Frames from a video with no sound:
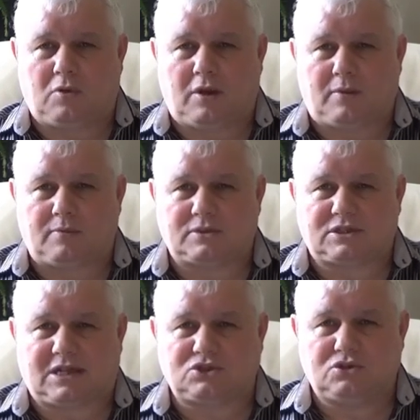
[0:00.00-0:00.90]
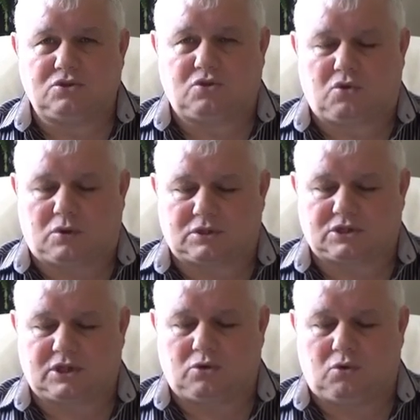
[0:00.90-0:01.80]
Statute courts
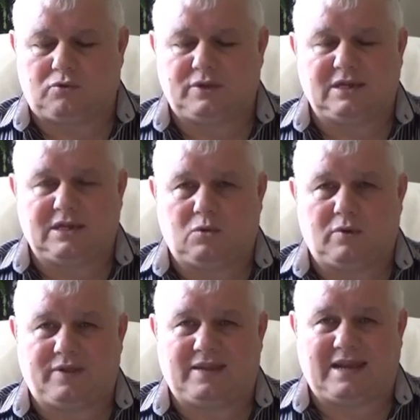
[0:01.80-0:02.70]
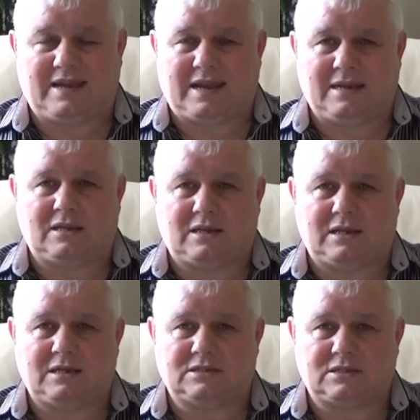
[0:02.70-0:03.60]
can only deal with dead
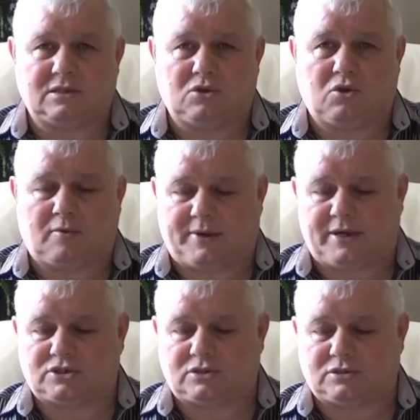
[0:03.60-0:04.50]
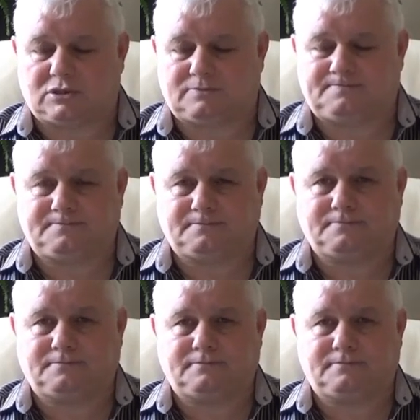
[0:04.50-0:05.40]
entities and corporations,
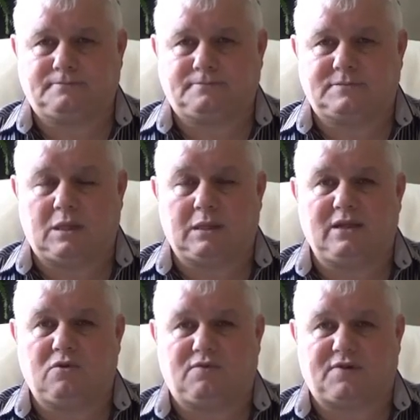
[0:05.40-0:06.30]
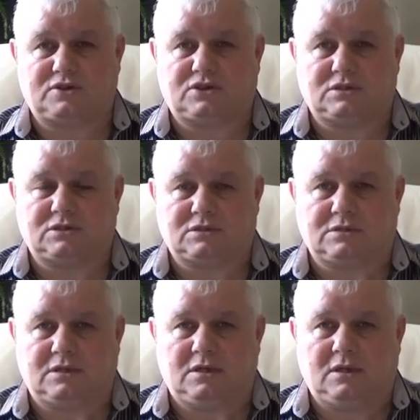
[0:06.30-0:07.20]
legal fictions,
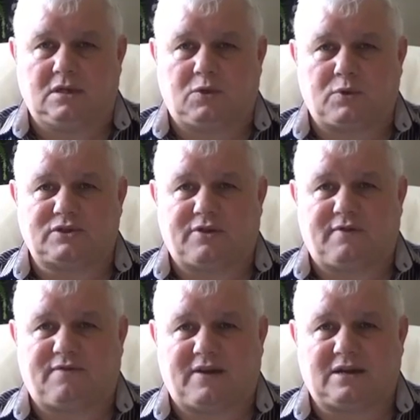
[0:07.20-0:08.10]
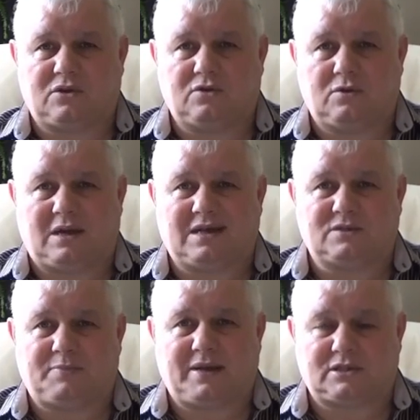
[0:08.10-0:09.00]
which they refer to as
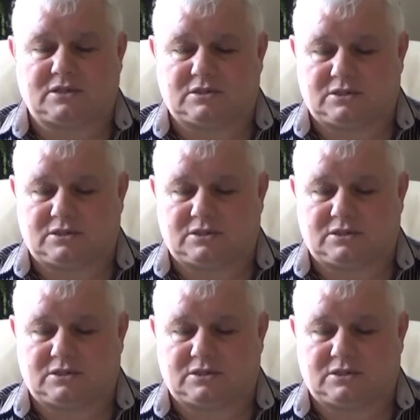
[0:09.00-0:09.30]
persons.